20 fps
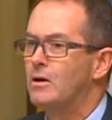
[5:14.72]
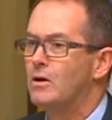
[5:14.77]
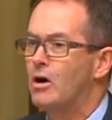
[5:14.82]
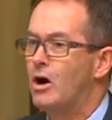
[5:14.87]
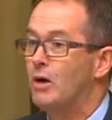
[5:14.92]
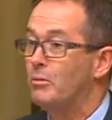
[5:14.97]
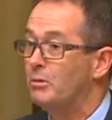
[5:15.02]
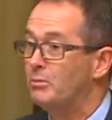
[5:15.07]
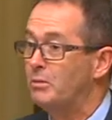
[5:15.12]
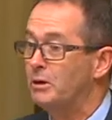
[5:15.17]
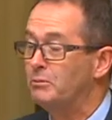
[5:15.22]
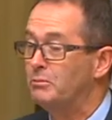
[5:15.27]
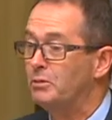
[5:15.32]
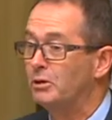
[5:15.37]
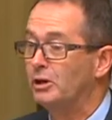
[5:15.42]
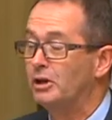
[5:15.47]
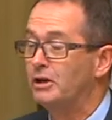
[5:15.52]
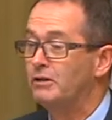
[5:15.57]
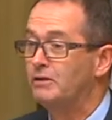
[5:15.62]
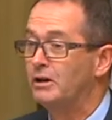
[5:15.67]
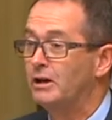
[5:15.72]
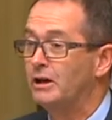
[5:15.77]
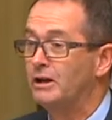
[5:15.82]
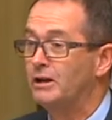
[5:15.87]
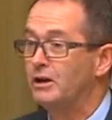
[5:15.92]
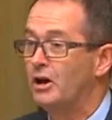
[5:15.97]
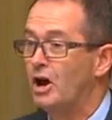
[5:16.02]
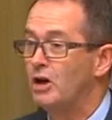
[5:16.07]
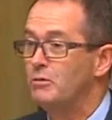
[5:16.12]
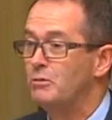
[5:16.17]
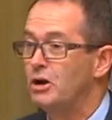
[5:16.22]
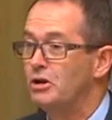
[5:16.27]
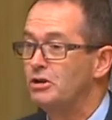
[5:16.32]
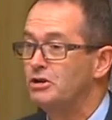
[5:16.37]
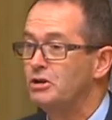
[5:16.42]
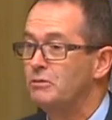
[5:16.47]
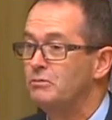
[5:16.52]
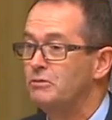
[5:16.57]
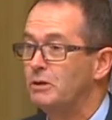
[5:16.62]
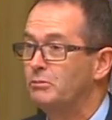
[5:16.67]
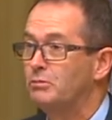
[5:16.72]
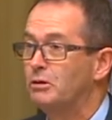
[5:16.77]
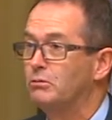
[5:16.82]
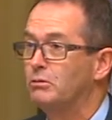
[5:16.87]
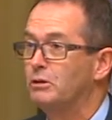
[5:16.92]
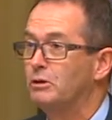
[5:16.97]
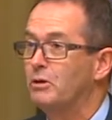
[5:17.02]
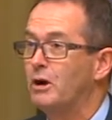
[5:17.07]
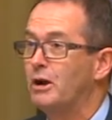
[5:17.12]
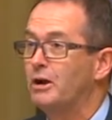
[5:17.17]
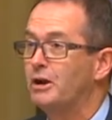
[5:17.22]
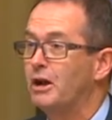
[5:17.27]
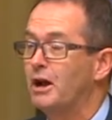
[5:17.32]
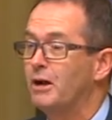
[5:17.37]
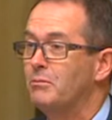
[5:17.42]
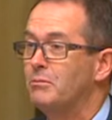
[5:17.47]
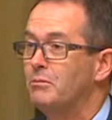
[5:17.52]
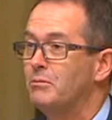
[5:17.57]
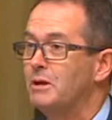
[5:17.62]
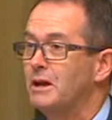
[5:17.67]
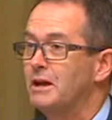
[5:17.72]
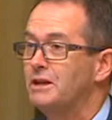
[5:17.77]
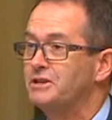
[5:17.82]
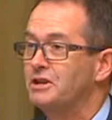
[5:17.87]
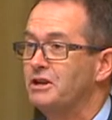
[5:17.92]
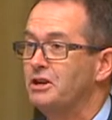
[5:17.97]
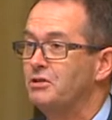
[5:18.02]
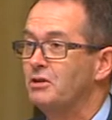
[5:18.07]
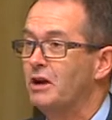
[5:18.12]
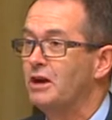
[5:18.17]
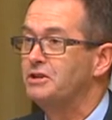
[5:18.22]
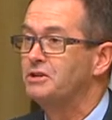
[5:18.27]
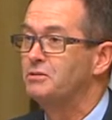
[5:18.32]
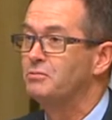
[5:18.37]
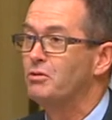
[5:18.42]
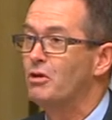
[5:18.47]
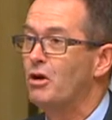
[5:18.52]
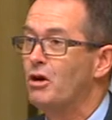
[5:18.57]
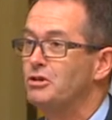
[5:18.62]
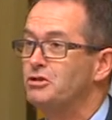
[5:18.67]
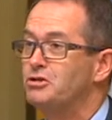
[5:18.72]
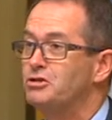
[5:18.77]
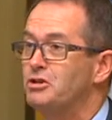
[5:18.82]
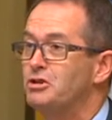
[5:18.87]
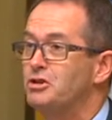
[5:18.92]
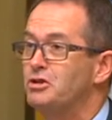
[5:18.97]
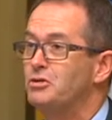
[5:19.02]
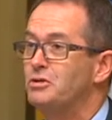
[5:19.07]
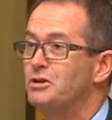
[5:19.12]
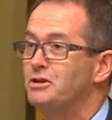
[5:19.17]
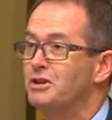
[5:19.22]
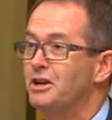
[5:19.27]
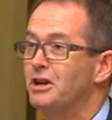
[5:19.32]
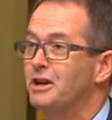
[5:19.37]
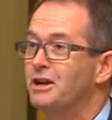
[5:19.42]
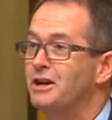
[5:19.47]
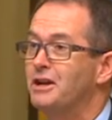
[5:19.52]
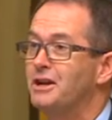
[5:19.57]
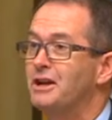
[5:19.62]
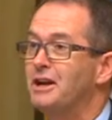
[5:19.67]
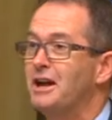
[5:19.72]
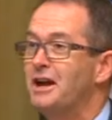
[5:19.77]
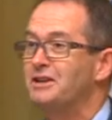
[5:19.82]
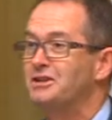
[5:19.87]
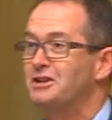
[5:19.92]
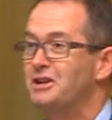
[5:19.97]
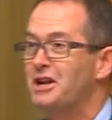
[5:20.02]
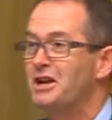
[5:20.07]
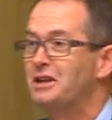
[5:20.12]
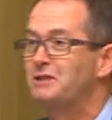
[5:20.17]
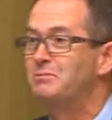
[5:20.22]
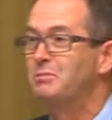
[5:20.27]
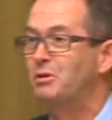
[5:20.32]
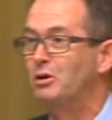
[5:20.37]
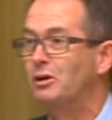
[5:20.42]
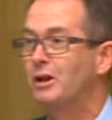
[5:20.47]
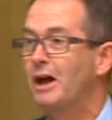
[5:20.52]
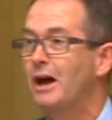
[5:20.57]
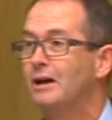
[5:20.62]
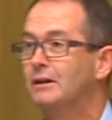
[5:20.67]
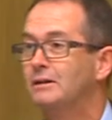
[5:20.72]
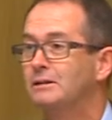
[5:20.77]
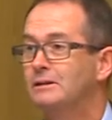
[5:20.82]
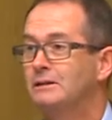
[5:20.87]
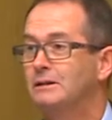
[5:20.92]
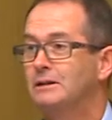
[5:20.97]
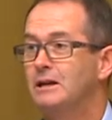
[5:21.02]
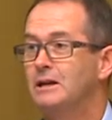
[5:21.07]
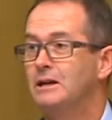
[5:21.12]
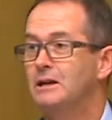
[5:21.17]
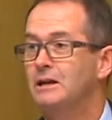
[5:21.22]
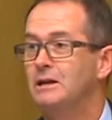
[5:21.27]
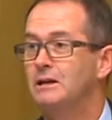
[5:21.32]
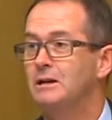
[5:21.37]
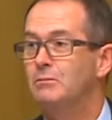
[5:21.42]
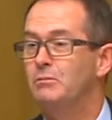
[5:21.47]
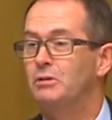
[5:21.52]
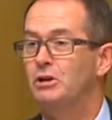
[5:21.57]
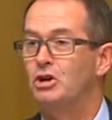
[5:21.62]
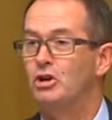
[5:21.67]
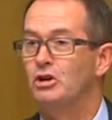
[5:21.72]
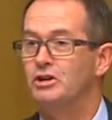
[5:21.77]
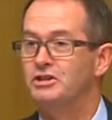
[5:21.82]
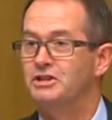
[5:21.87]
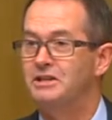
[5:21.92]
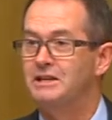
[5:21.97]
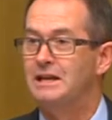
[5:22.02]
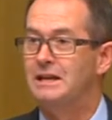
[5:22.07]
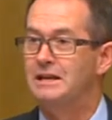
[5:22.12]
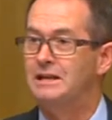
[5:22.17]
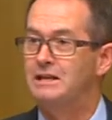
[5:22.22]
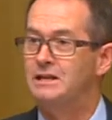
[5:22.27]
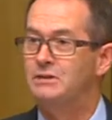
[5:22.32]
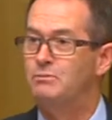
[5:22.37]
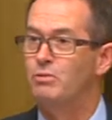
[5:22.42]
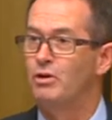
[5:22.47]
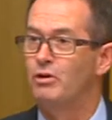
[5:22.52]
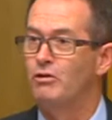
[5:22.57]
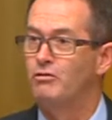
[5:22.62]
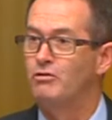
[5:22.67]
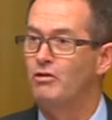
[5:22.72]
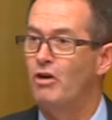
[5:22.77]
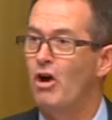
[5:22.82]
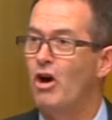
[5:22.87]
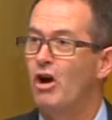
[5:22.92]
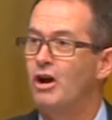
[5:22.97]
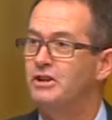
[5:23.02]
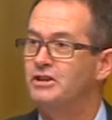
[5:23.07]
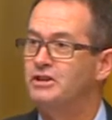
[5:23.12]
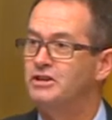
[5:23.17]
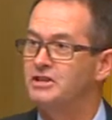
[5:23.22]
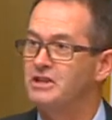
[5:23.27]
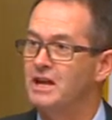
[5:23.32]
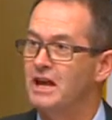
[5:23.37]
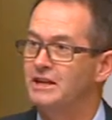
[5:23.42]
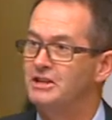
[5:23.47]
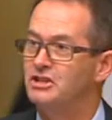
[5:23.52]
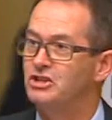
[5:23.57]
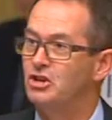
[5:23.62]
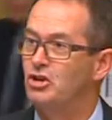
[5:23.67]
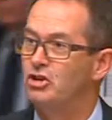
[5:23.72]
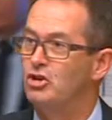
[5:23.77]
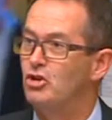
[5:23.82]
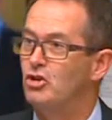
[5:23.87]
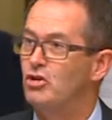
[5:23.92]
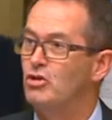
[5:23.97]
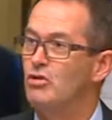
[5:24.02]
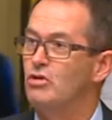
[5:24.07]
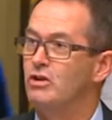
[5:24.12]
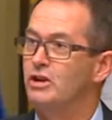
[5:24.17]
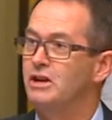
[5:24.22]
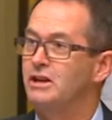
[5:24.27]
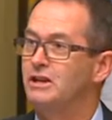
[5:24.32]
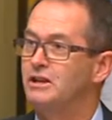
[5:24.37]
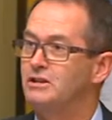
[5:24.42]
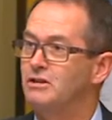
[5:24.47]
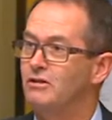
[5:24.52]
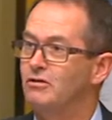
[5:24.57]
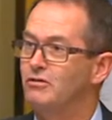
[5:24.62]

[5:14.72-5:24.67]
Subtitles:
a big believer in home ownership. That probably won't come as any great surprise to you as an ex-builder, because it provides that security to